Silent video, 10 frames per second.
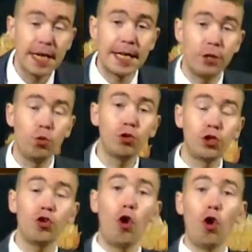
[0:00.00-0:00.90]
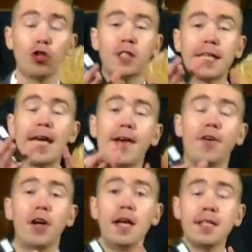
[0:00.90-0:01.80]
He knows you all
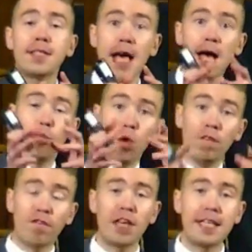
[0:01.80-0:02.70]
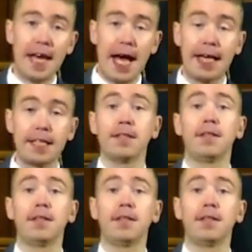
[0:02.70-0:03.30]
together. Psalm 139